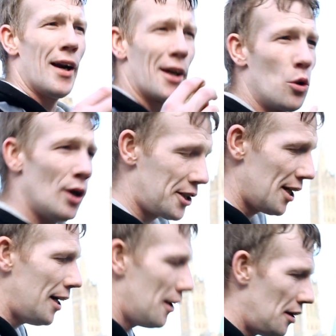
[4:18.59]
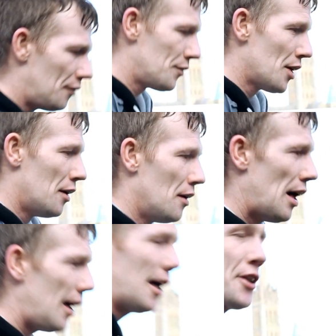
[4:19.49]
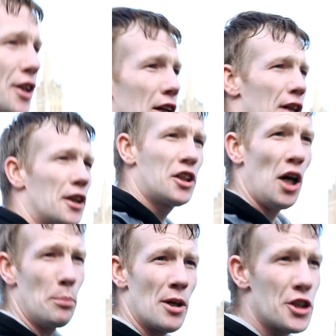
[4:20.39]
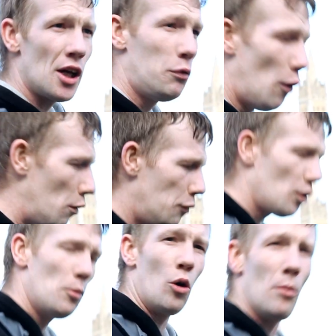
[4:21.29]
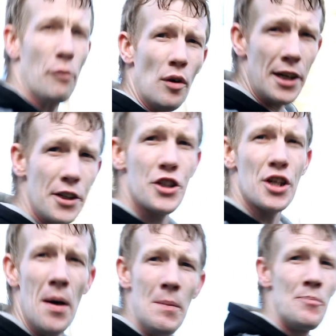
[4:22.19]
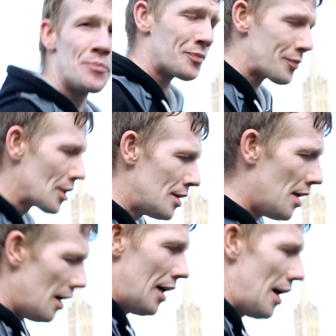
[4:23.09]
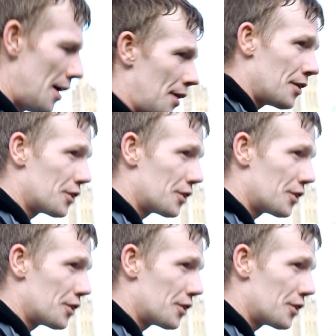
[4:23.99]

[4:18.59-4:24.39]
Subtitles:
I quit it, I had to cut myself off from all my friends, and